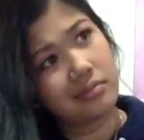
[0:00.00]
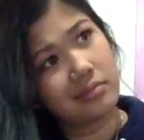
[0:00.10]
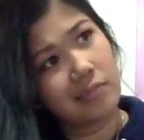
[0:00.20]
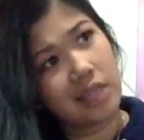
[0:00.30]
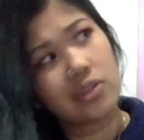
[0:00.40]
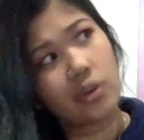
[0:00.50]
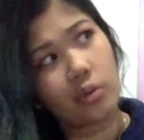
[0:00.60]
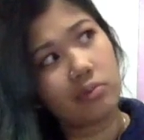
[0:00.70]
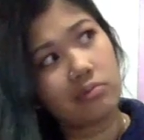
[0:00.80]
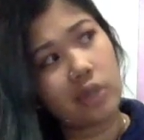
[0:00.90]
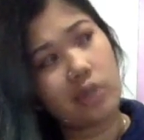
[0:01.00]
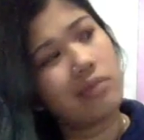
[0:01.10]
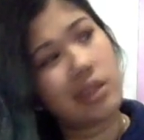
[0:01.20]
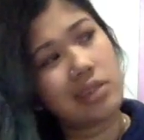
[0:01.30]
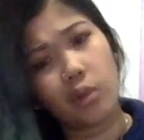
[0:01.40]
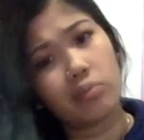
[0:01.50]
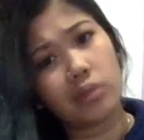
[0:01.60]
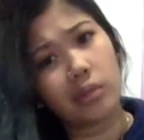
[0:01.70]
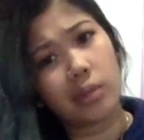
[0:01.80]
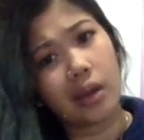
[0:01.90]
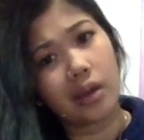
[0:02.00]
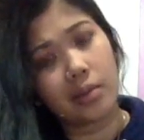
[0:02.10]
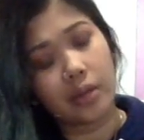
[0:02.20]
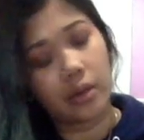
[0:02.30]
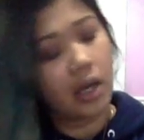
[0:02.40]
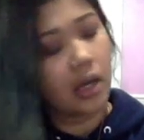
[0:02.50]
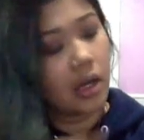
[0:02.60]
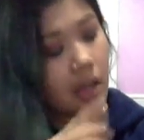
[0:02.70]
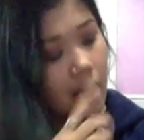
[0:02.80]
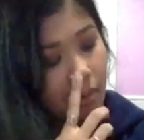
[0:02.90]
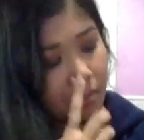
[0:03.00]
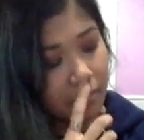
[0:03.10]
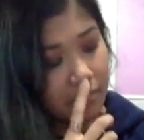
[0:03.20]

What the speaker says: Things don't bloom in autumn though.